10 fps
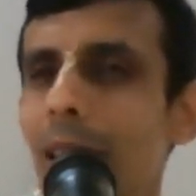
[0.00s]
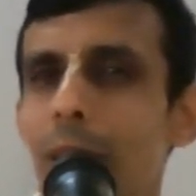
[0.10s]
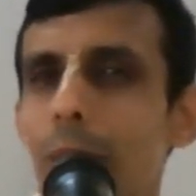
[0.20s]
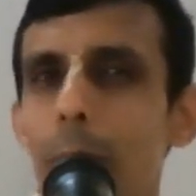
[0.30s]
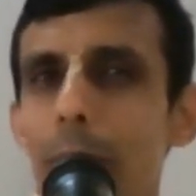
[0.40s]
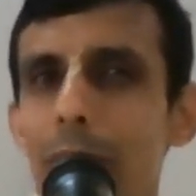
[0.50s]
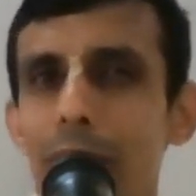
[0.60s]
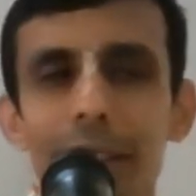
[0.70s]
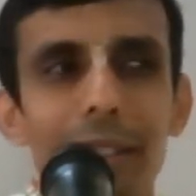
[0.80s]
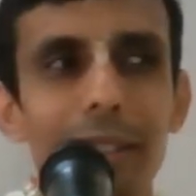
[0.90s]
Something
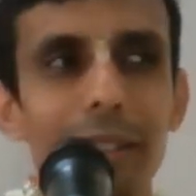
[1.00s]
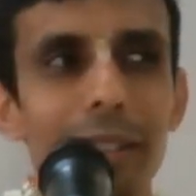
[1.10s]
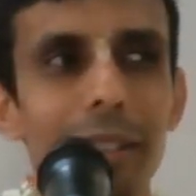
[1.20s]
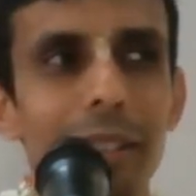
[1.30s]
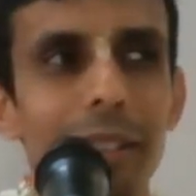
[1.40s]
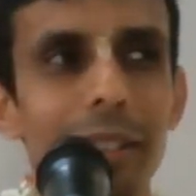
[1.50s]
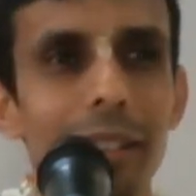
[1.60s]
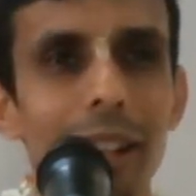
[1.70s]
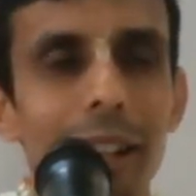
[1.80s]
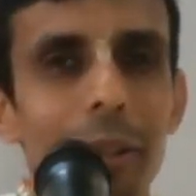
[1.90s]
Swapacha.
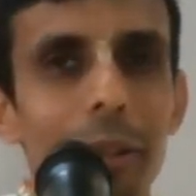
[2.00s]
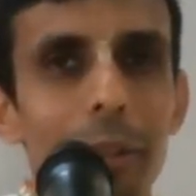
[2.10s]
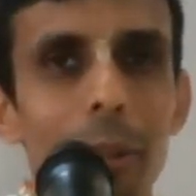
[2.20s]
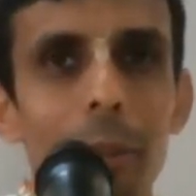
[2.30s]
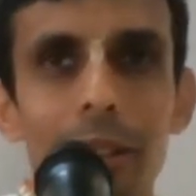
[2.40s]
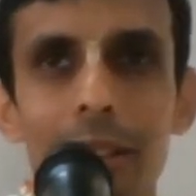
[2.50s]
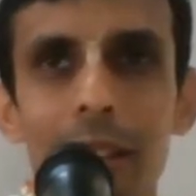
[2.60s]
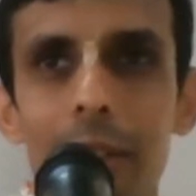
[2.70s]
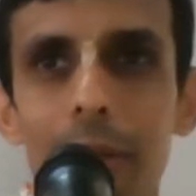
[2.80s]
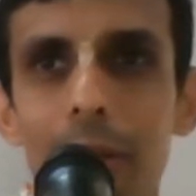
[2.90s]
I don't remember
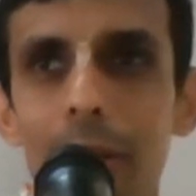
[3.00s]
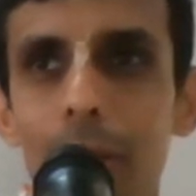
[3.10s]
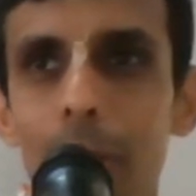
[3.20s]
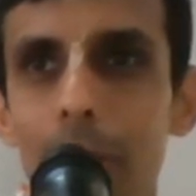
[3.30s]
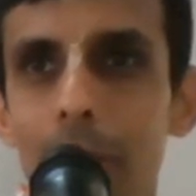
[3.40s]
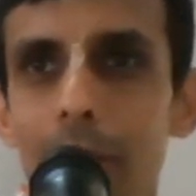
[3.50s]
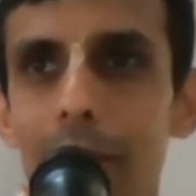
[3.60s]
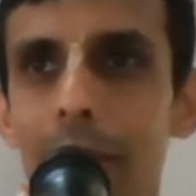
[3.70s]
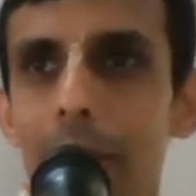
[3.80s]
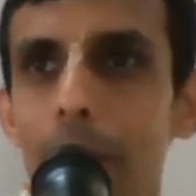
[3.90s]
the next word.
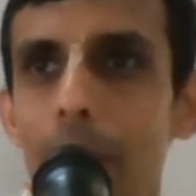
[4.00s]
Swapacha.